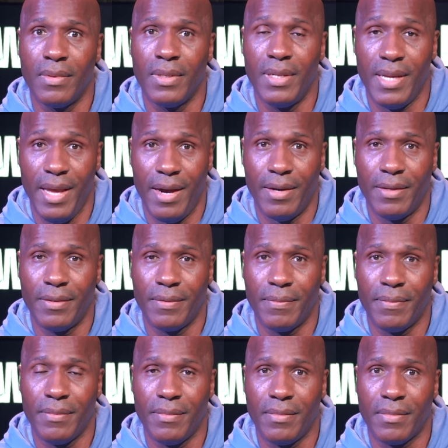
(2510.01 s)
Yeah.
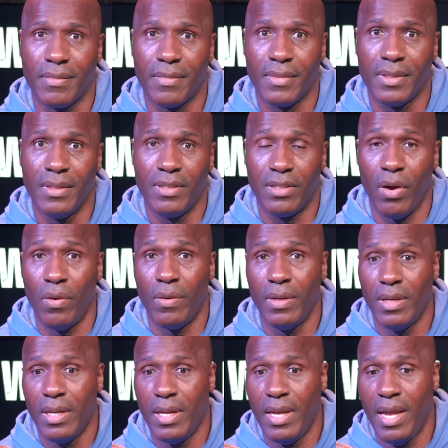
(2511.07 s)
So,
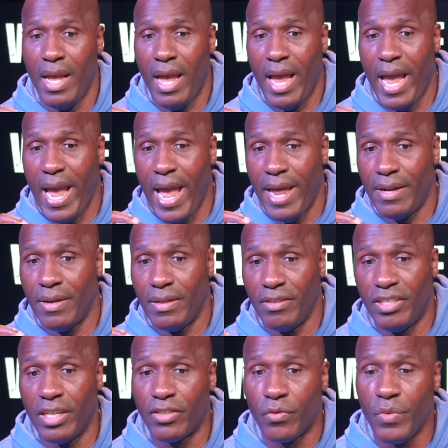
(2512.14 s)
and
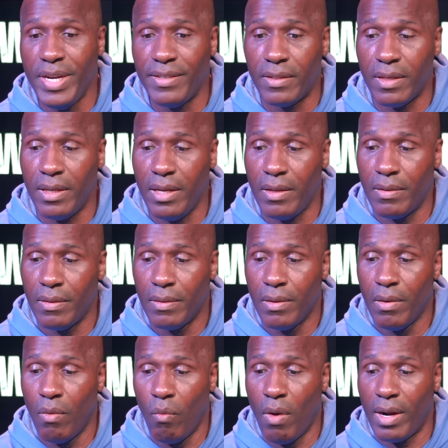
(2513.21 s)
just recently,
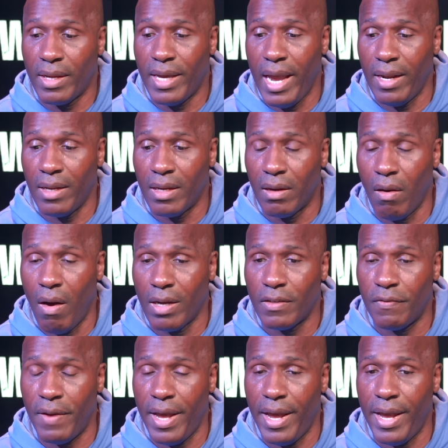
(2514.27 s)
one of Caitlin Clark's
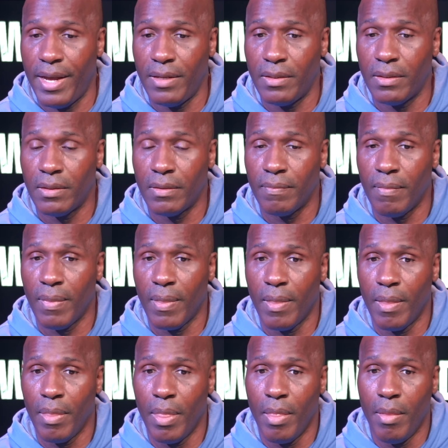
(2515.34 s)
fans
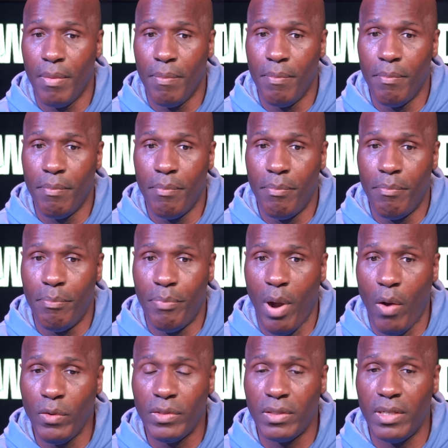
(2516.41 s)

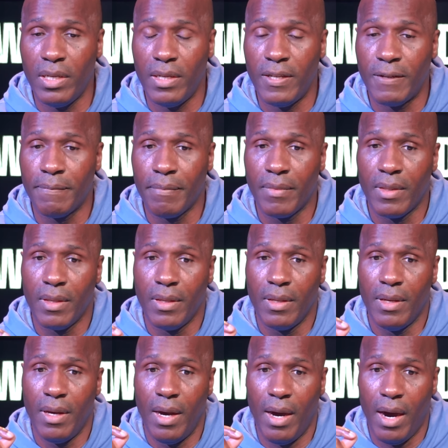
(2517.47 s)
posted
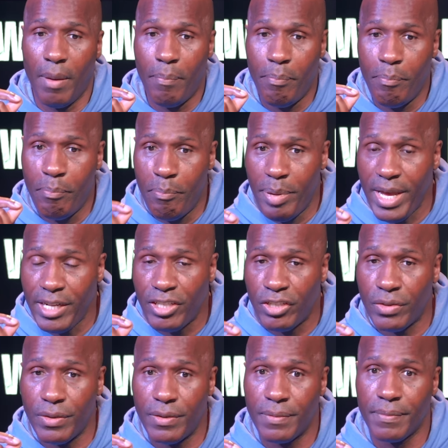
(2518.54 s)
a
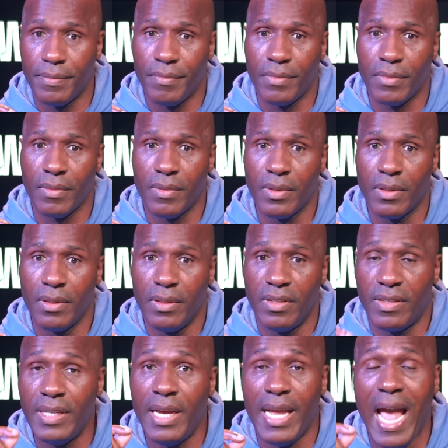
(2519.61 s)
picture,
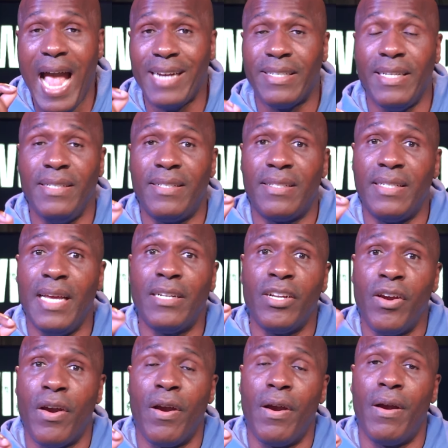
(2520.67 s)
sent, actually sent
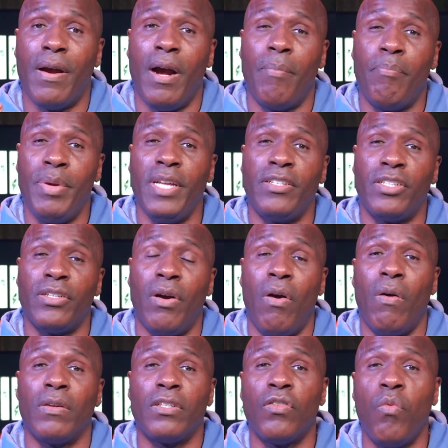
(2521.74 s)
her a picture
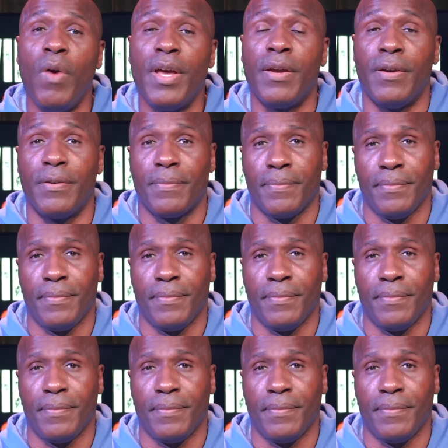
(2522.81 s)
on Twitter